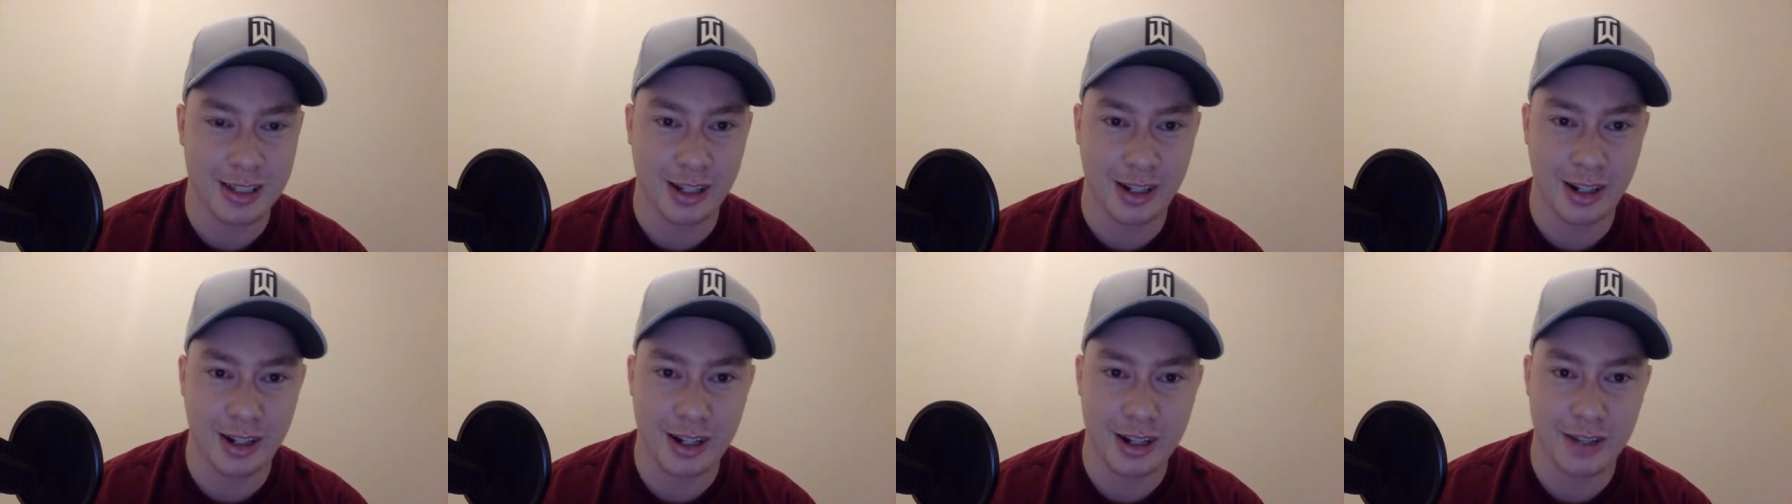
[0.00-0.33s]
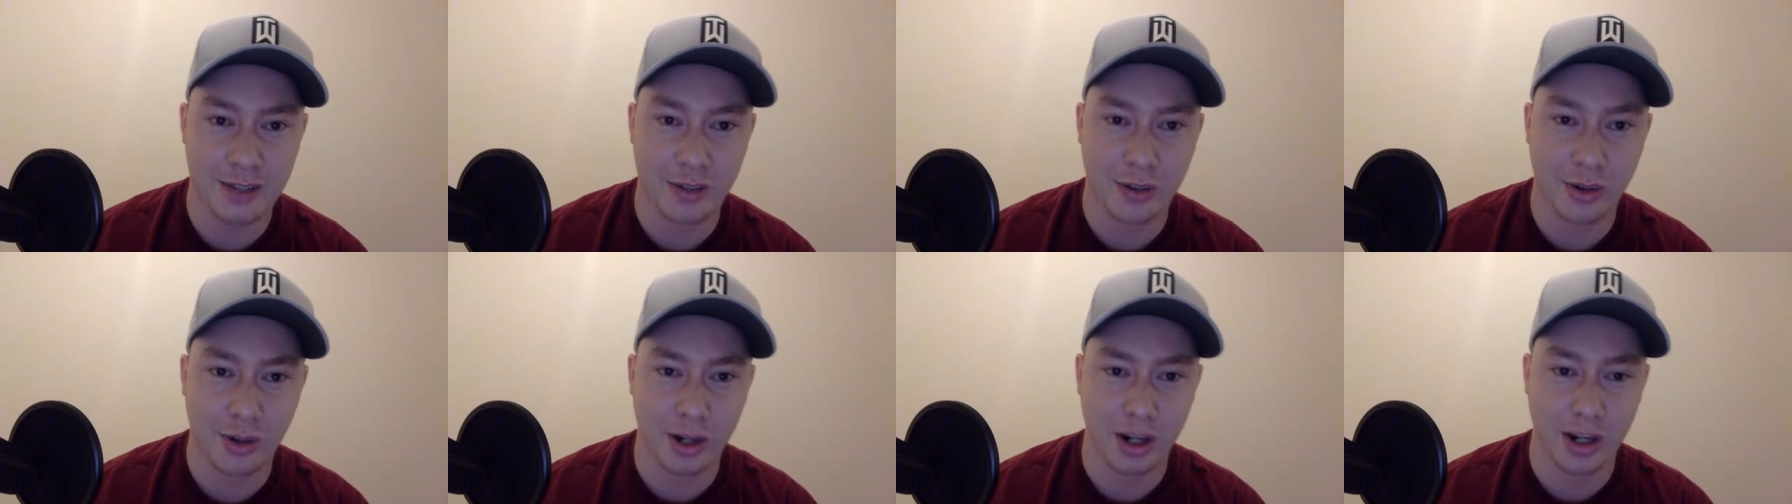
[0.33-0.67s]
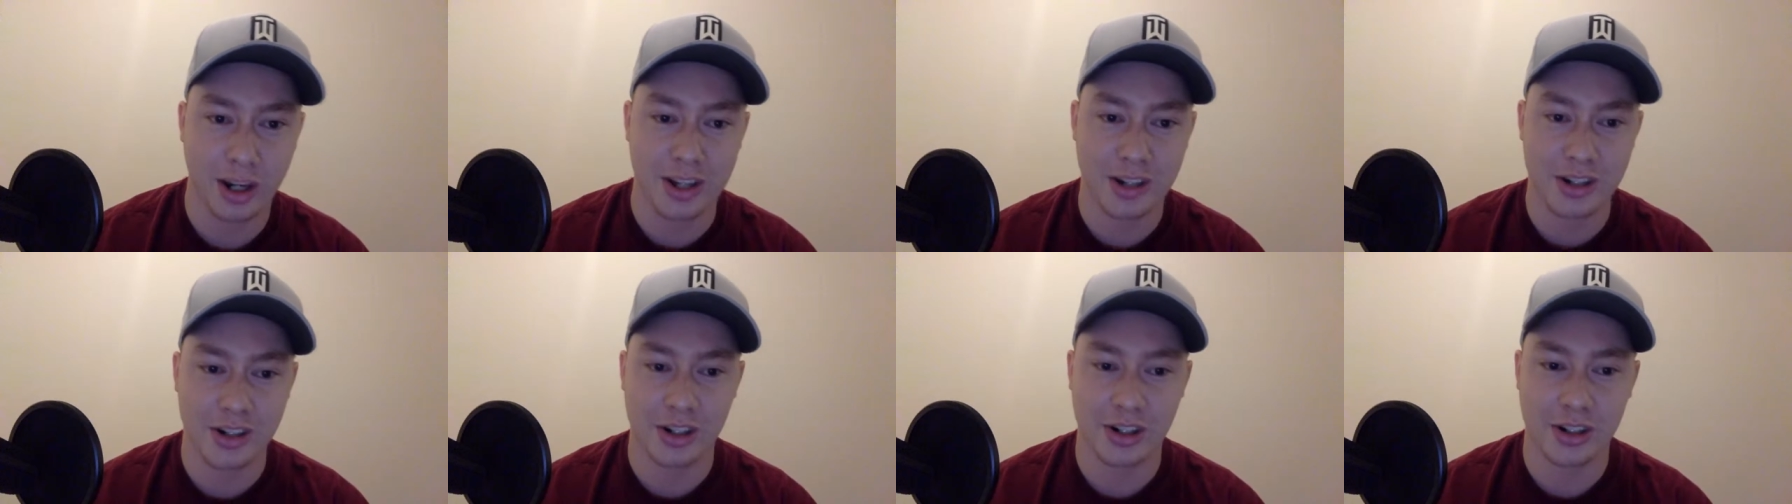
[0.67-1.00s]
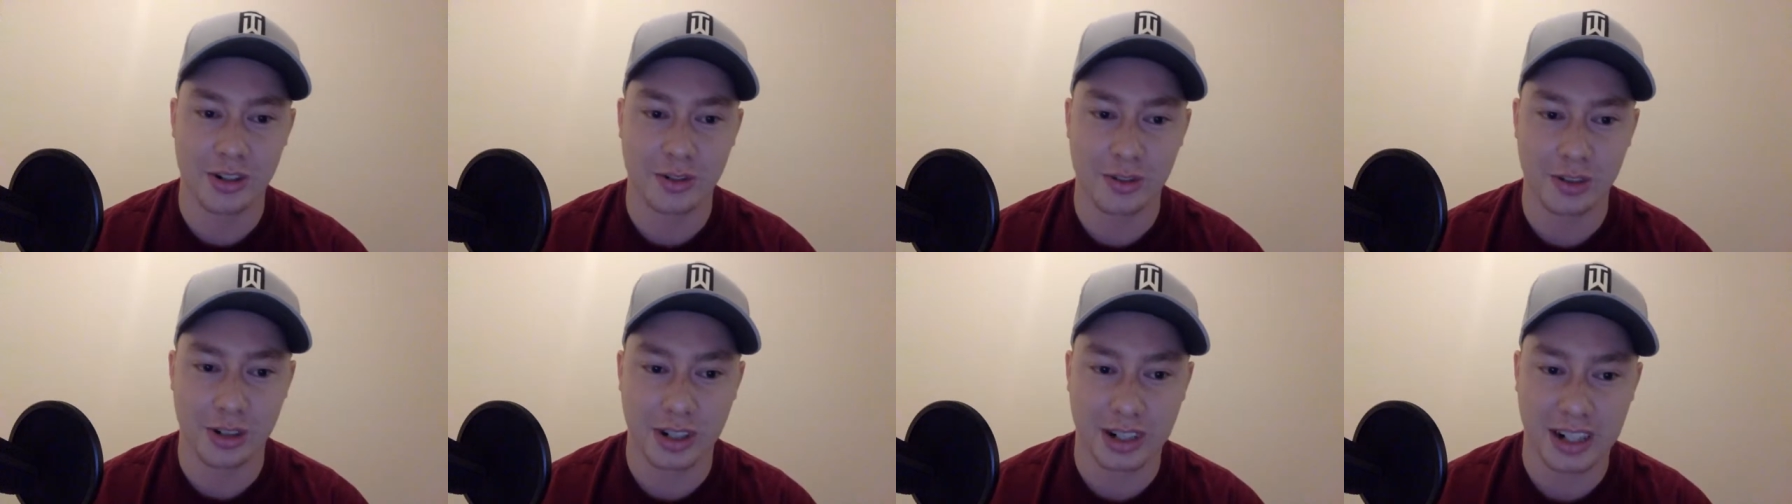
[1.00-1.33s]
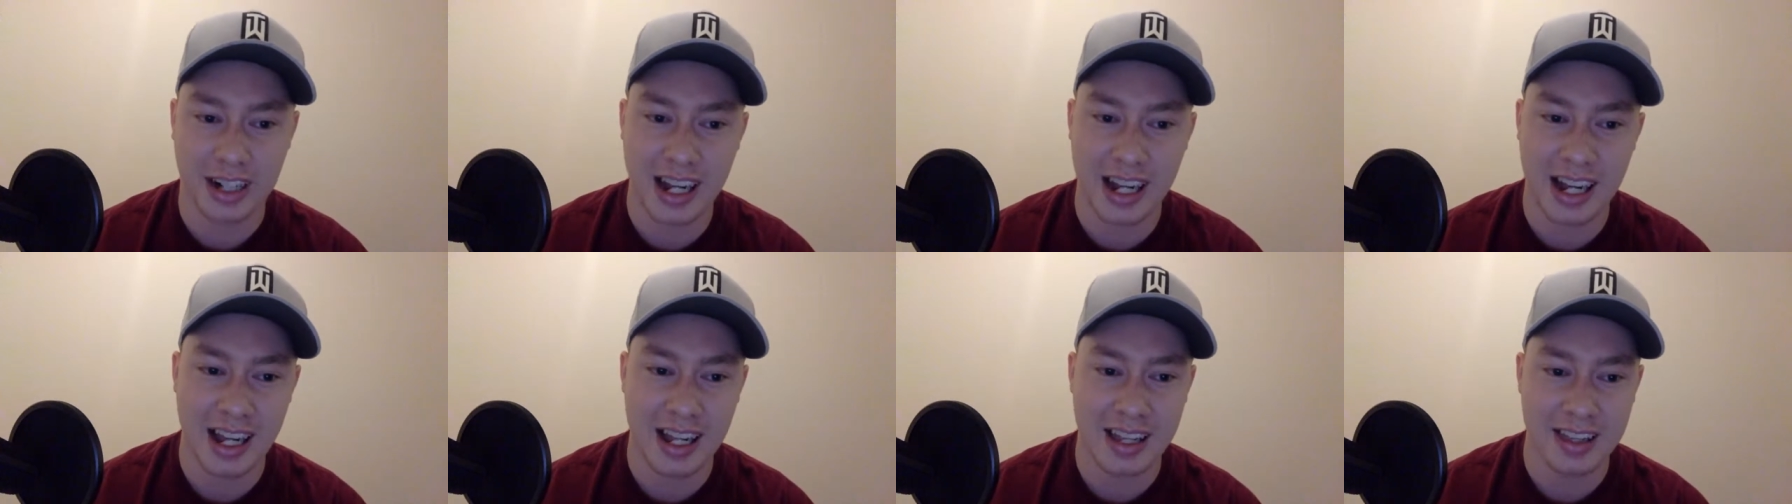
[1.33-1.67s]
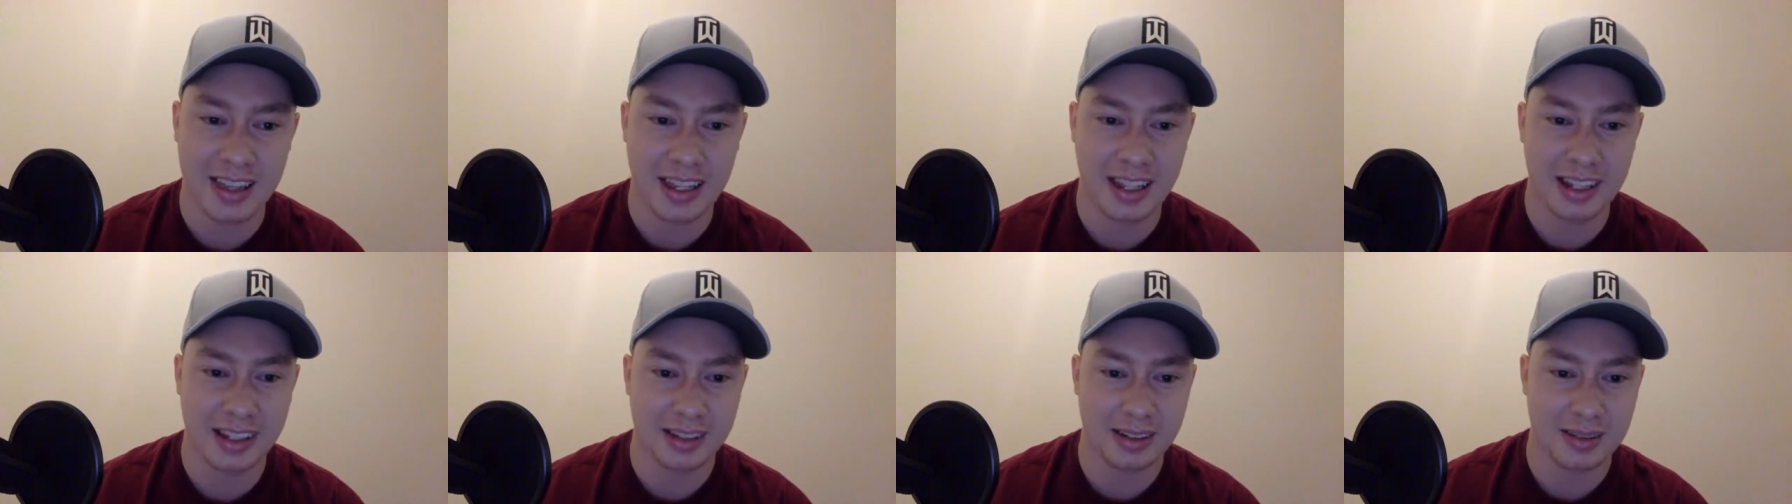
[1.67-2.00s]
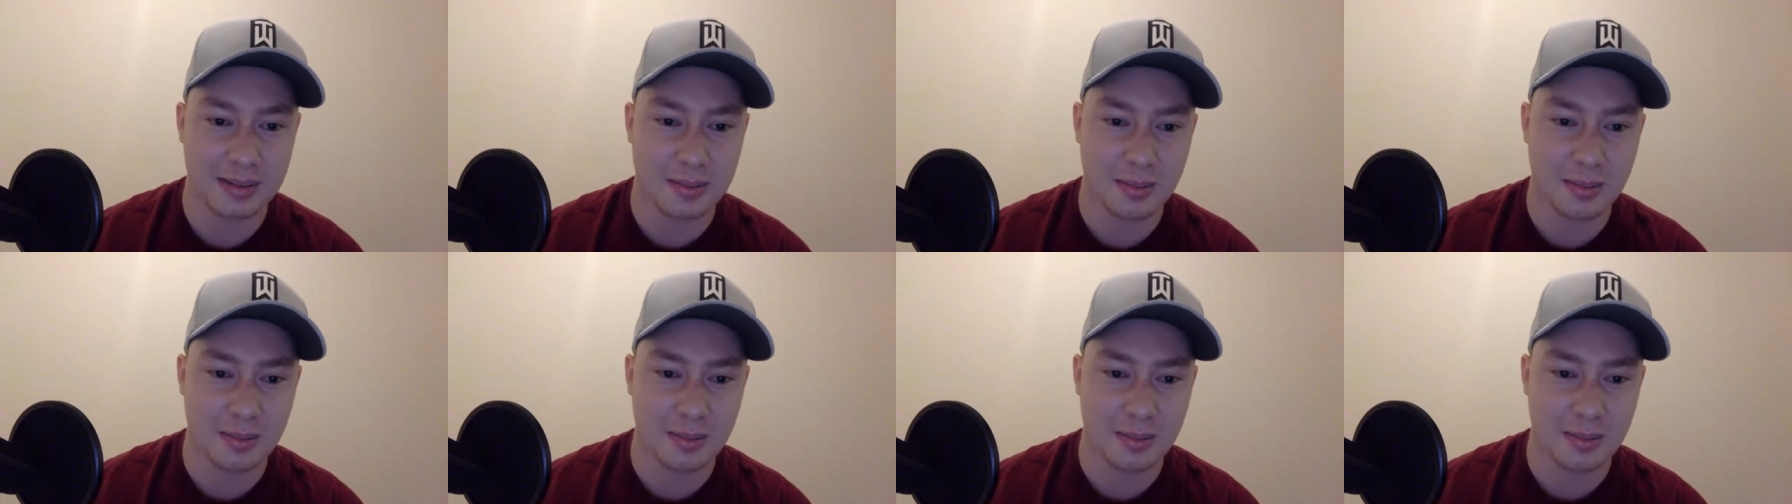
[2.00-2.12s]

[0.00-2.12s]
3,400 for a guy that